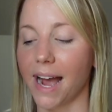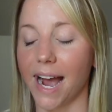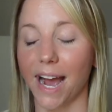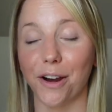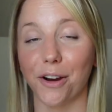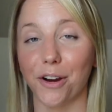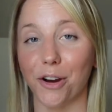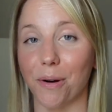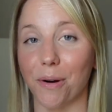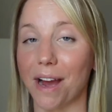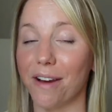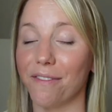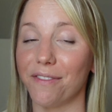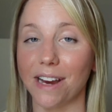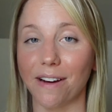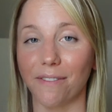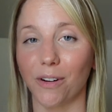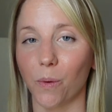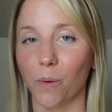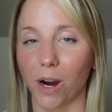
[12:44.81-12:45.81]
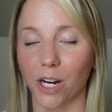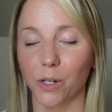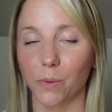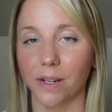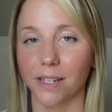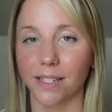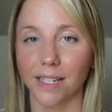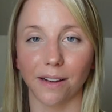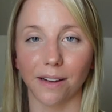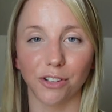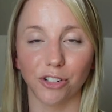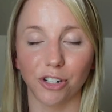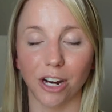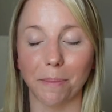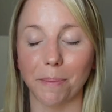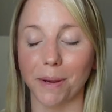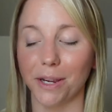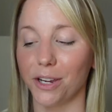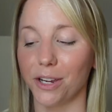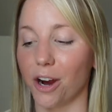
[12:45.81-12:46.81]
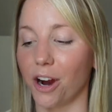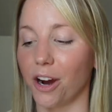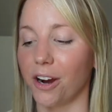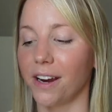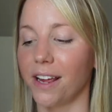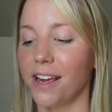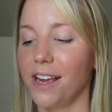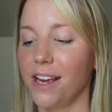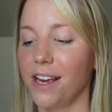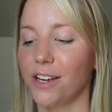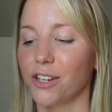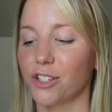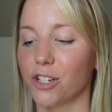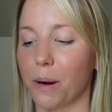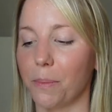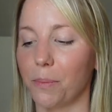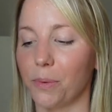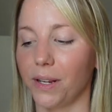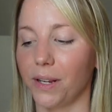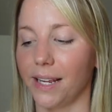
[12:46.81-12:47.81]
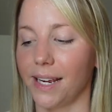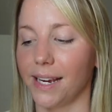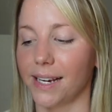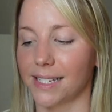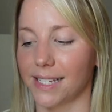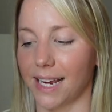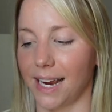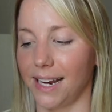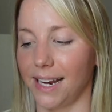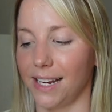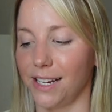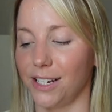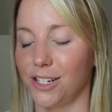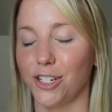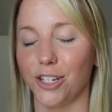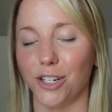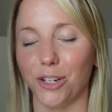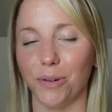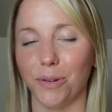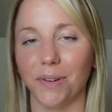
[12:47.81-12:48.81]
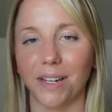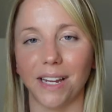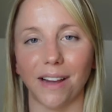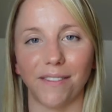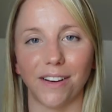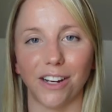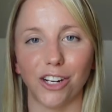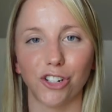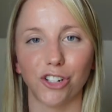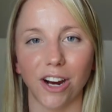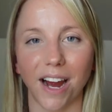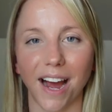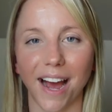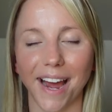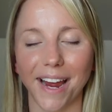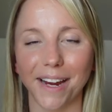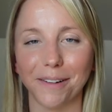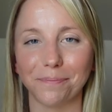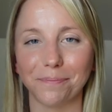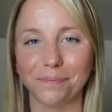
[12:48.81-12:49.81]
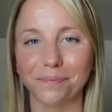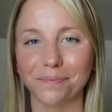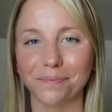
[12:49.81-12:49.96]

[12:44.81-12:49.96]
I don't know, I've never worked with self-striping yarn, so I'm really excited to give it a try.